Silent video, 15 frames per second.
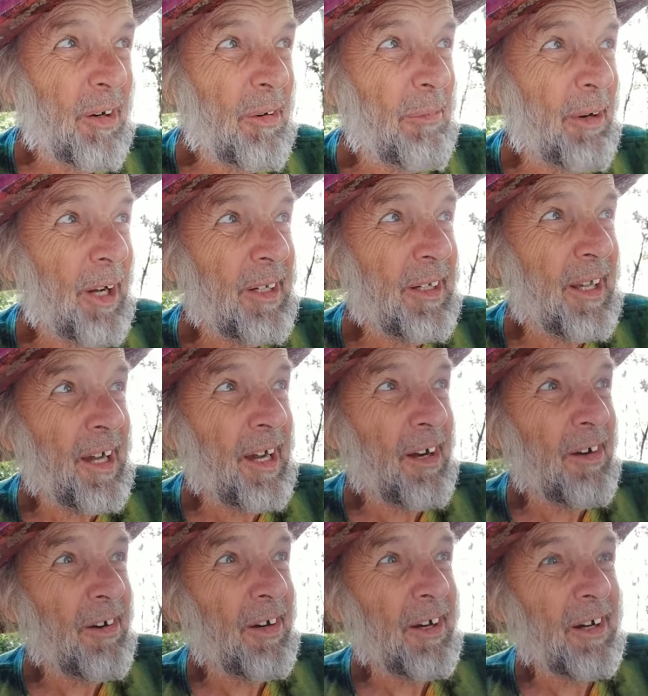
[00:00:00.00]
by
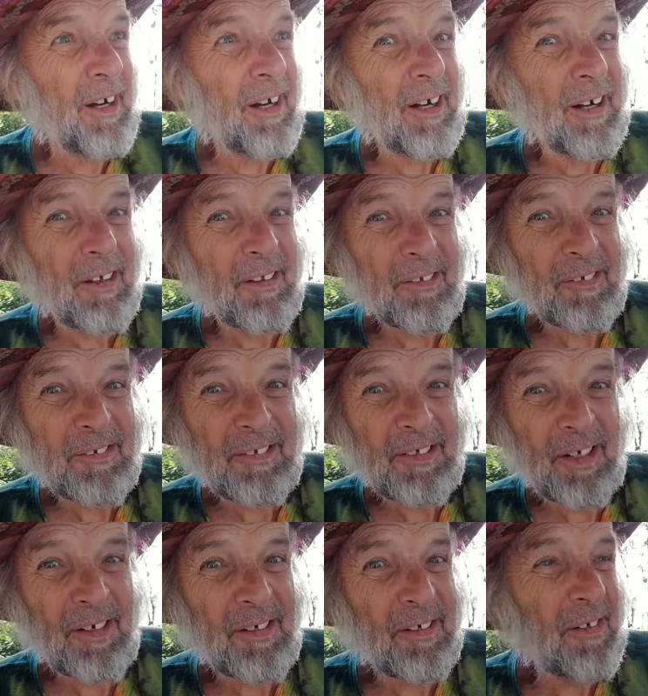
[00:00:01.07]
now uh, the
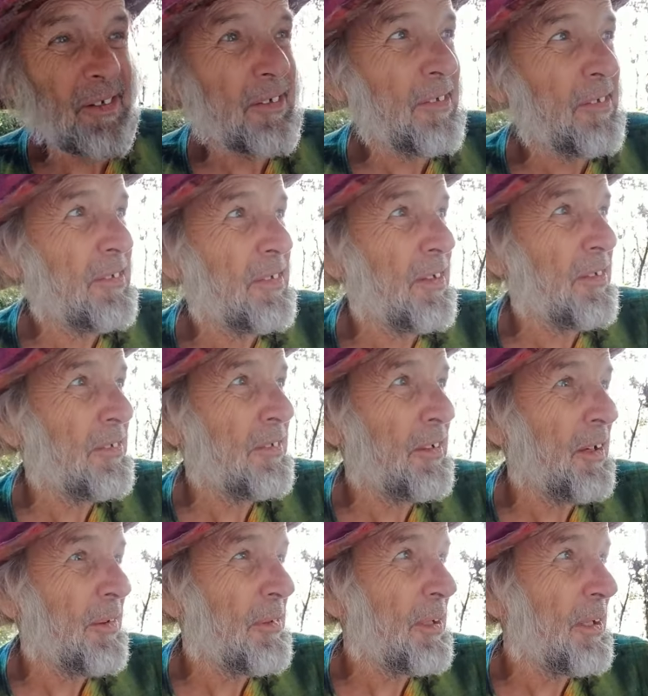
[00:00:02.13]
sun sun's
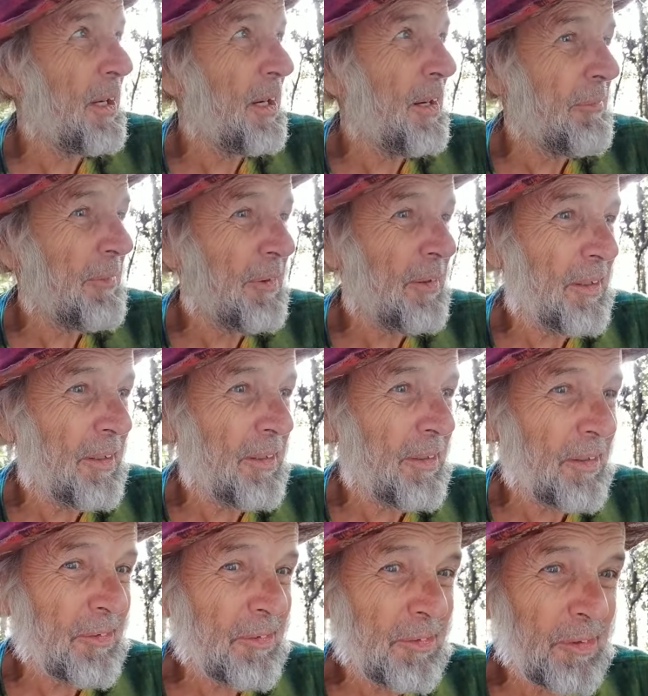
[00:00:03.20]
coming up,
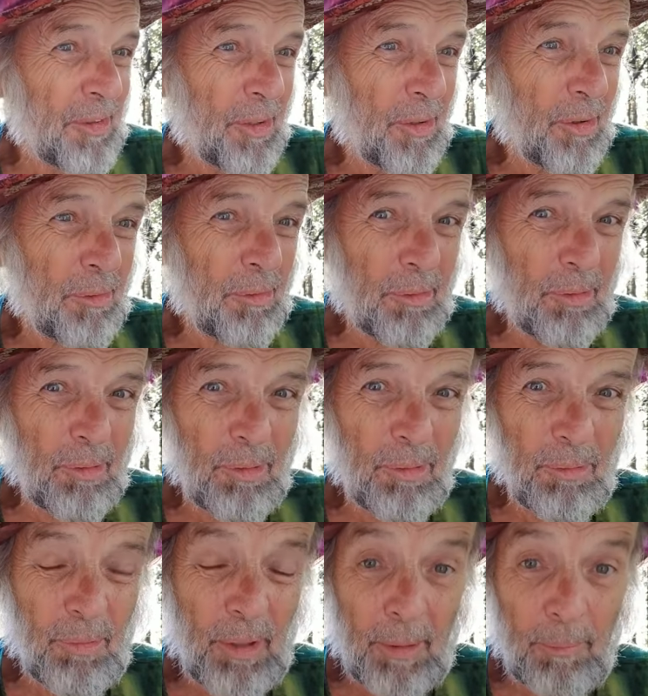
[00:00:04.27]
uh, so
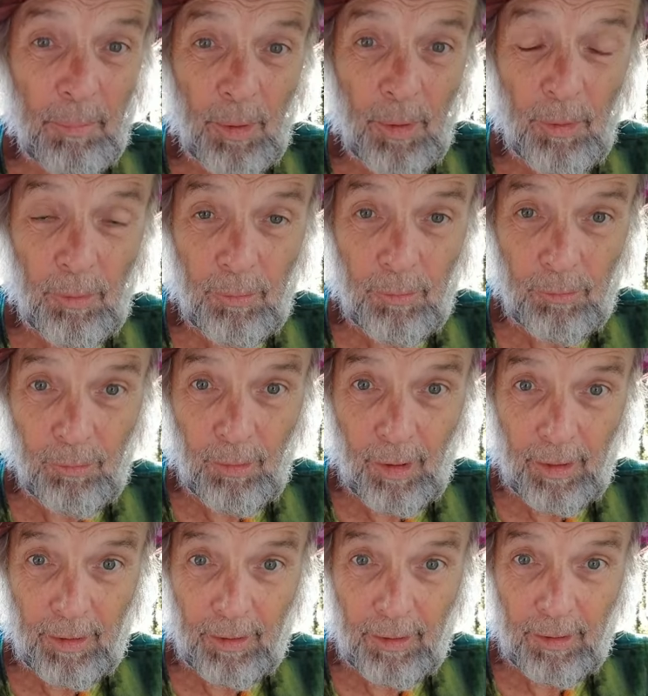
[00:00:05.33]
Rainbow
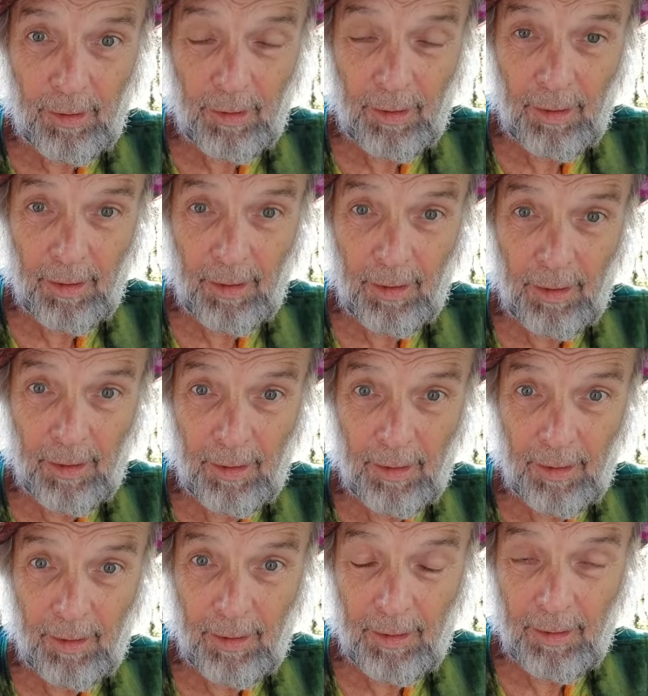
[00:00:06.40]
Dragon uh,
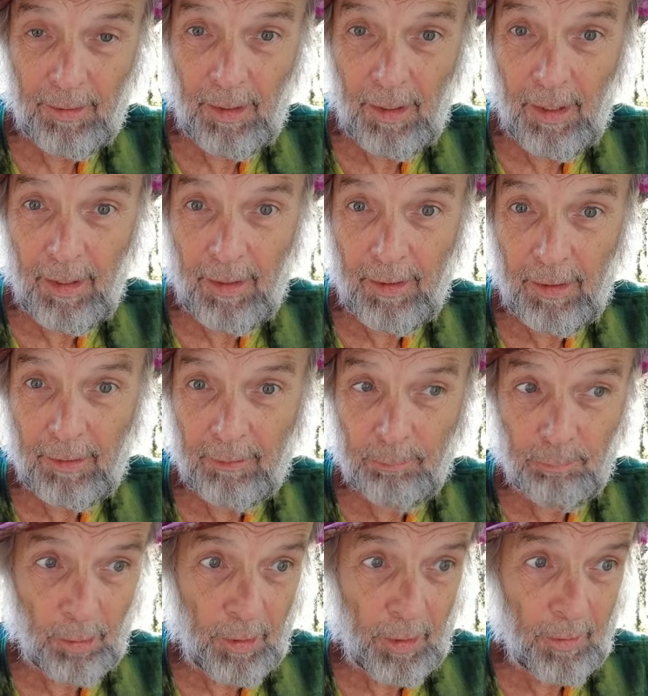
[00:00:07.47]
and I
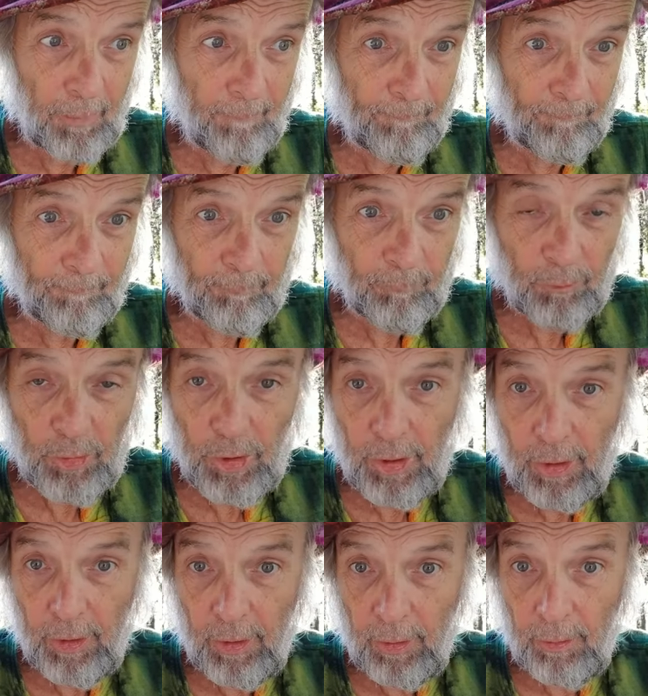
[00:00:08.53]
split
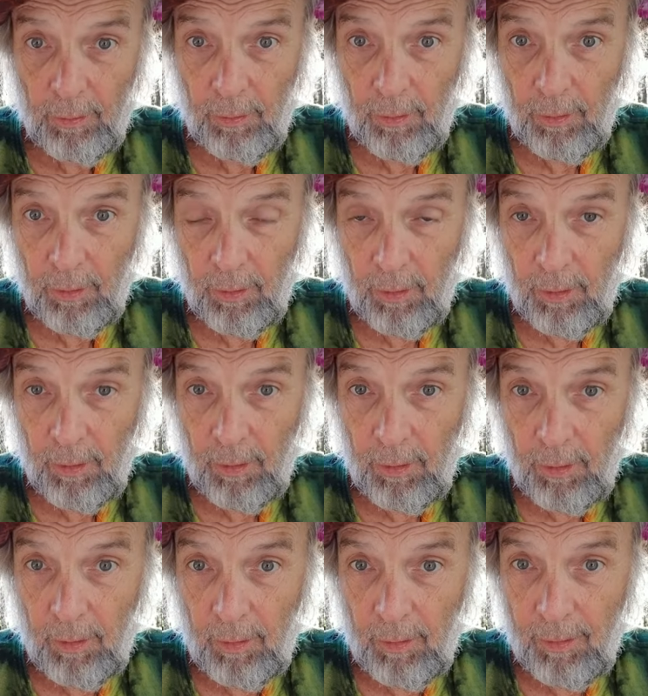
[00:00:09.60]
the
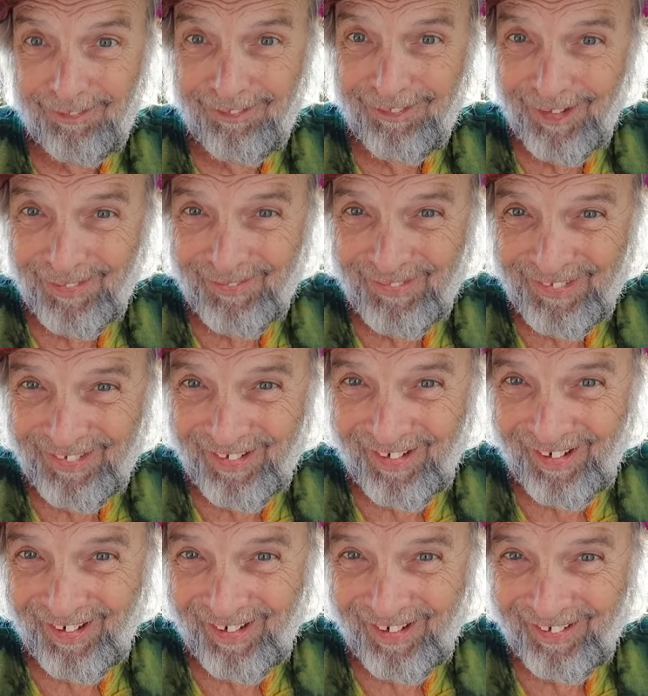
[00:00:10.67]
love
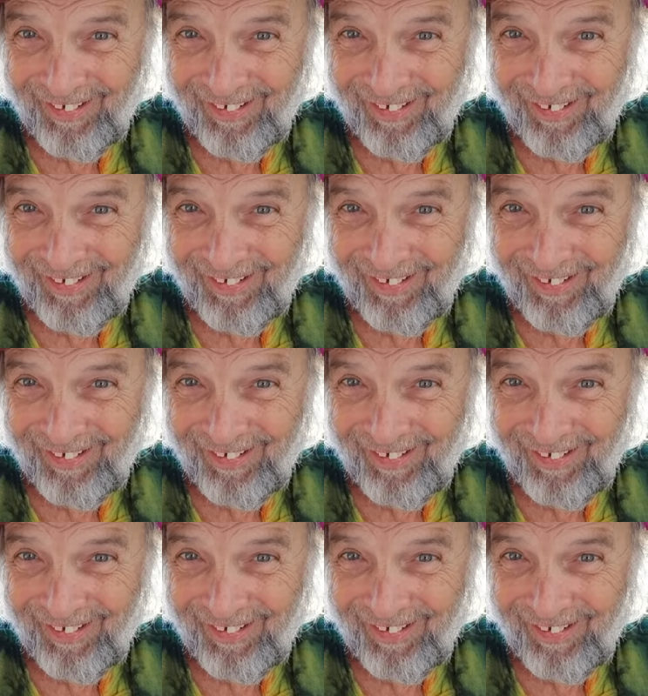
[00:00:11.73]
shack